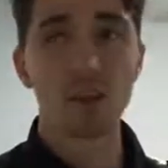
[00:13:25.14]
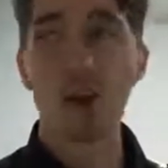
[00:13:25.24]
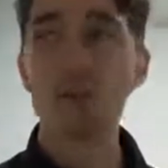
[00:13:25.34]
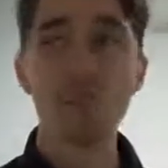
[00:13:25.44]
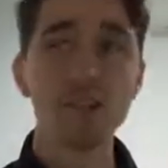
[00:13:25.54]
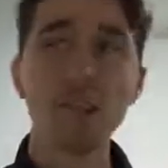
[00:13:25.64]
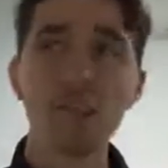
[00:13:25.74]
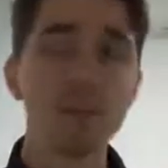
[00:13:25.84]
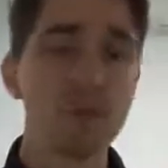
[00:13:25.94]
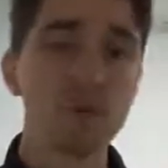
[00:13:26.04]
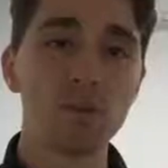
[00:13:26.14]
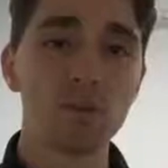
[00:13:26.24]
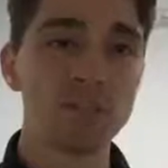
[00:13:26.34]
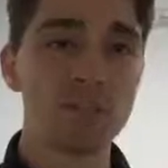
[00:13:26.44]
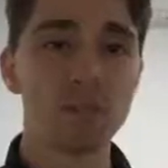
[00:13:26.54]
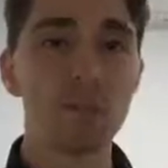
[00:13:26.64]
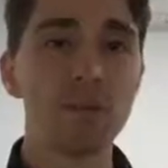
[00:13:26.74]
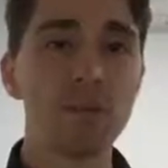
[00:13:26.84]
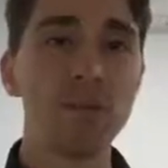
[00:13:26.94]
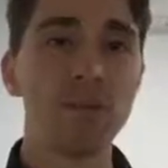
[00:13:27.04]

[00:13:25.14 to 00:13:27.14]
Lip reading: I think he's been good since he's been in,